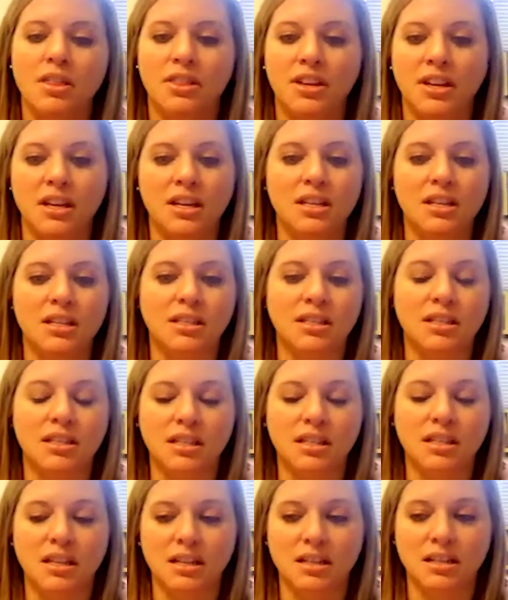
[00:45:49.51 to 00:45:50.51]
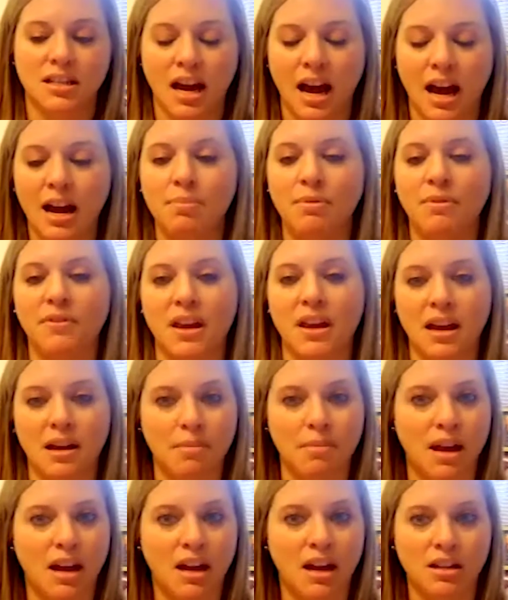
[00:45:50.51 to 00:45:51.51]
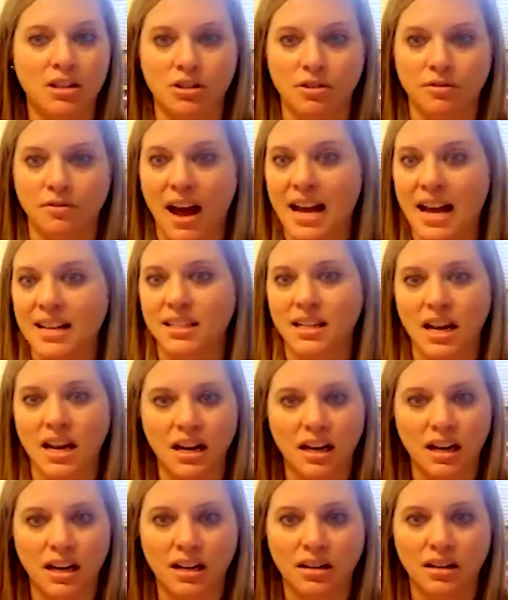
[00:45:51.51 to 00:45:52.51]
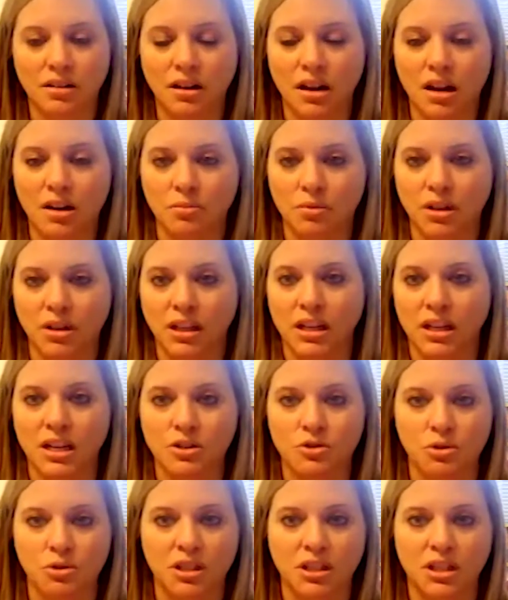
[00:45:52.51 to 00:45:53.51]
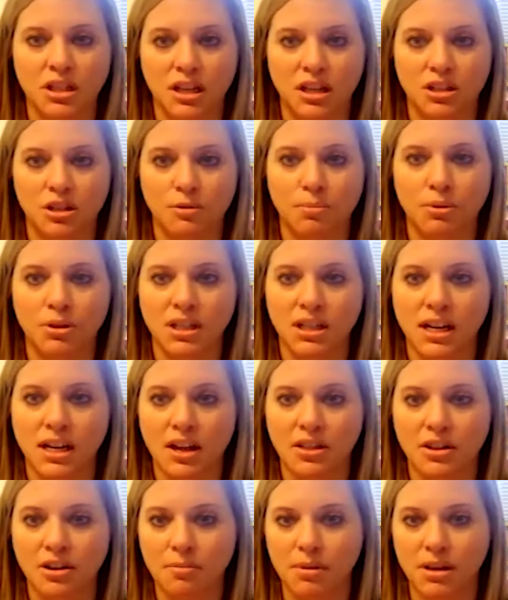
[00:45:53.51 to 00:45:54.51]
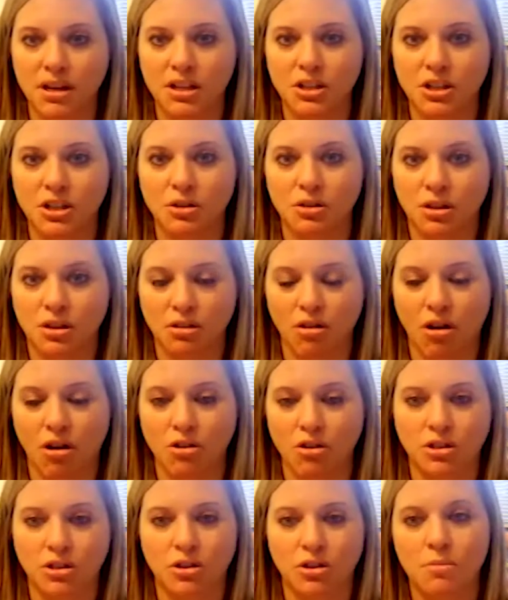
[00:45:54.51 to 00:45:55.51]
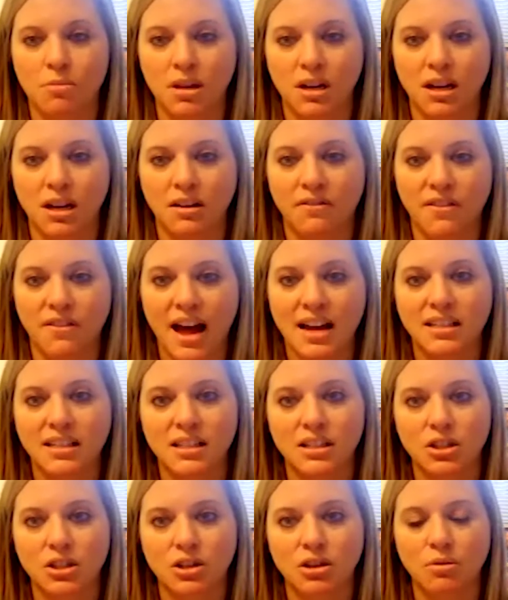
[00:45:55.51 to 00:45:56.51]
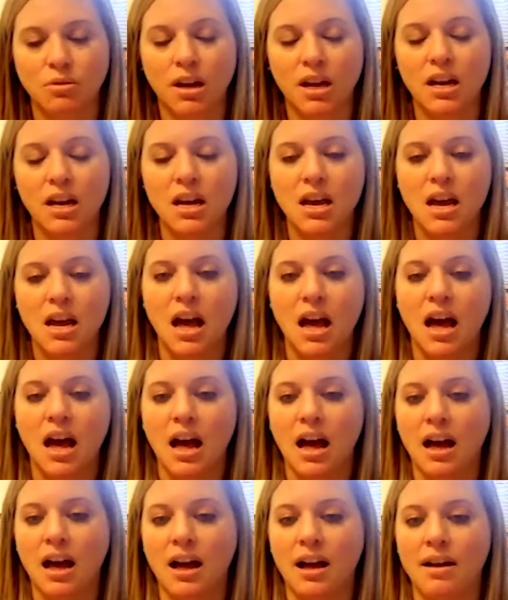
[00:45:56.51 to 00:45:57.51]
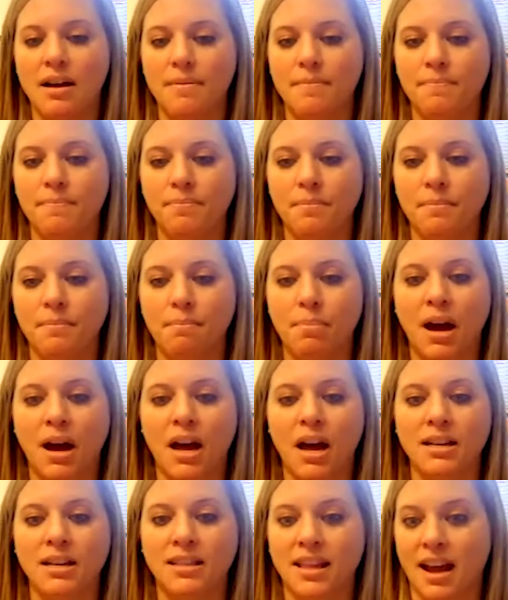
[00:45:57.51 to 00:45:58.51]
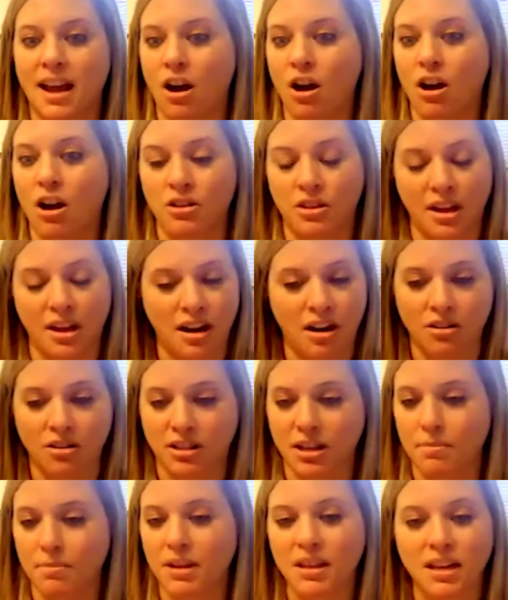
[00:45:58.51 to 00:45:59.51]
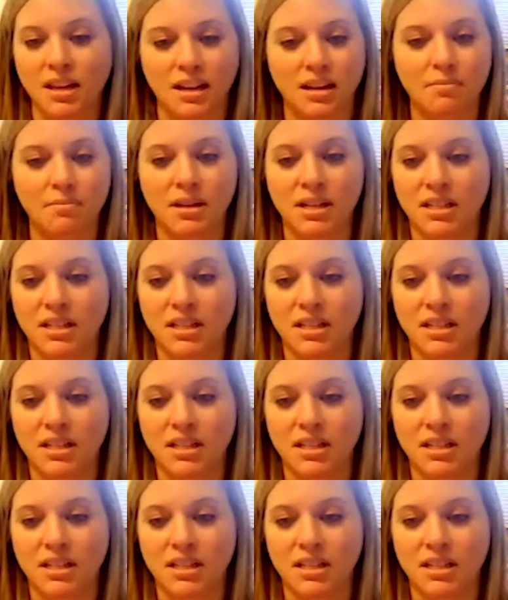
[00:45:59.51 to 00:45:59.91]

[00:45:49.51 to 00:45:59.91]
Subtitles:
these type of campaigns are fascinating and really interesting to put together because there are so many facets to it. But they are something that can